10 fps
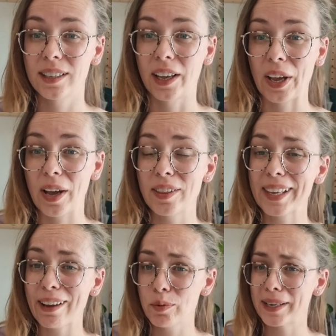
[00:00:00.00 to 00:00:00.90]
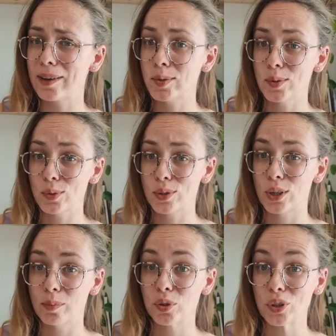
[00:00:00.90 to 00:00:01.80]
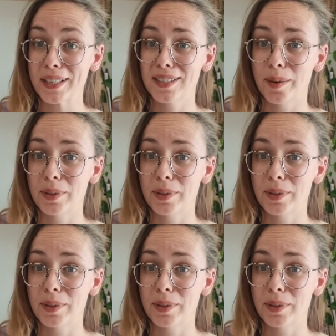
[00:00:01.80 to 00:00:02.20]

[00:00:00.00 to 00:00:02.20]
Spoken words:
I think everybody else was also a lot more dressed up